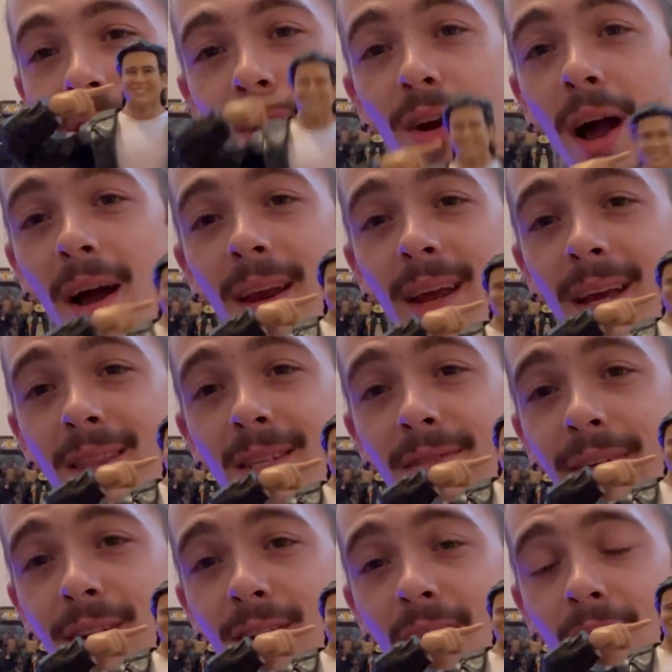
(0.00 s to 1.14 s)
You're not going to get this
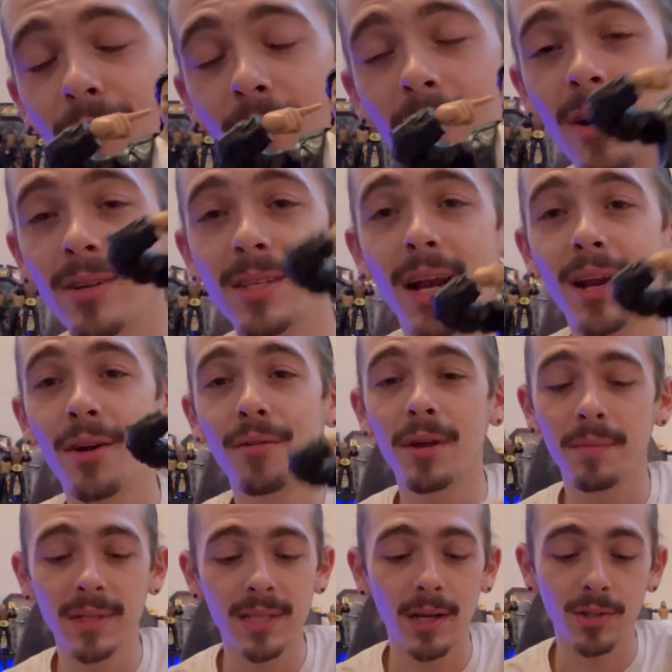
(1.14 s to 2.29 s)
figure anywhere else, and I don't
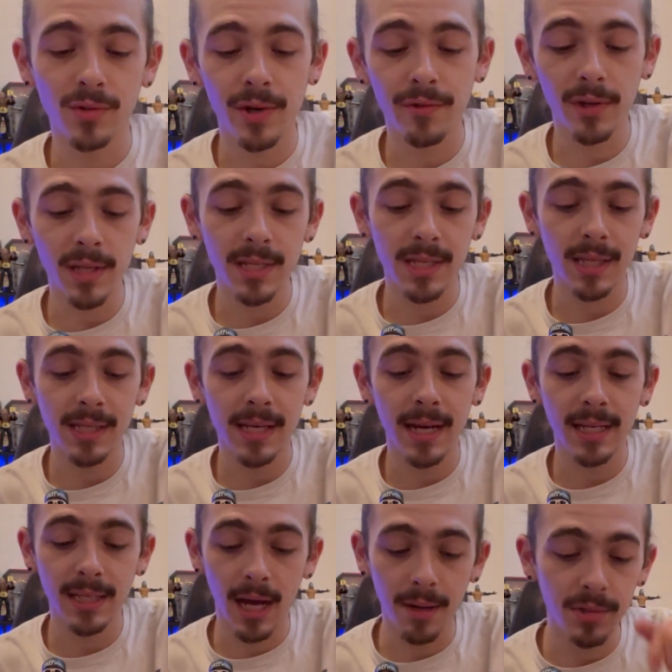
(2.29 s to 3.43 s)
think Mattel's re-releasing this
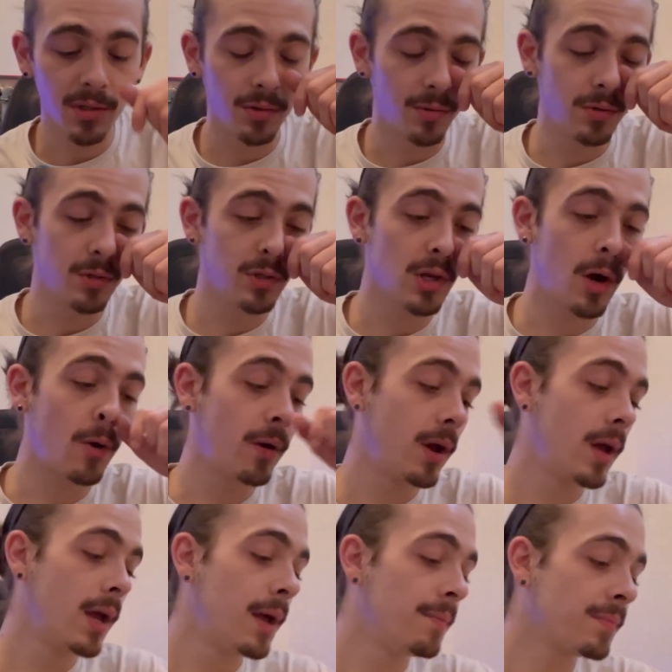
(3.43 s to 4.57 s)
anytime soon. So
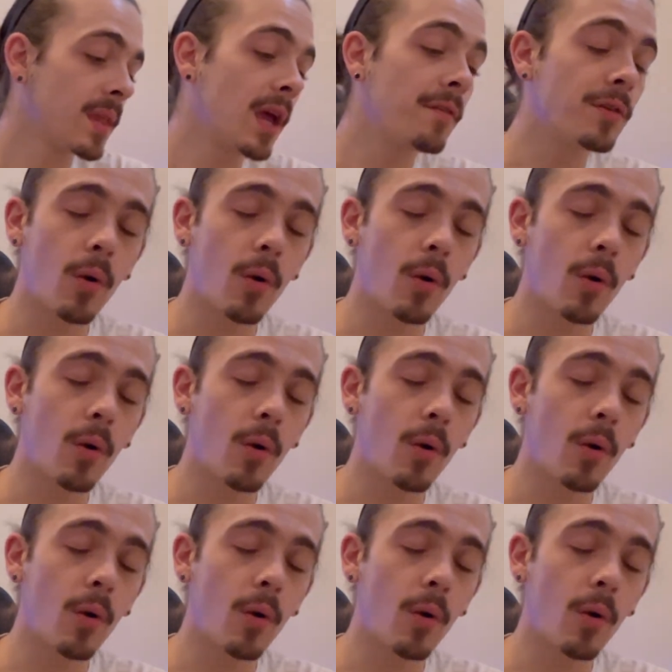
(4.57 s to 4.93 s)
if you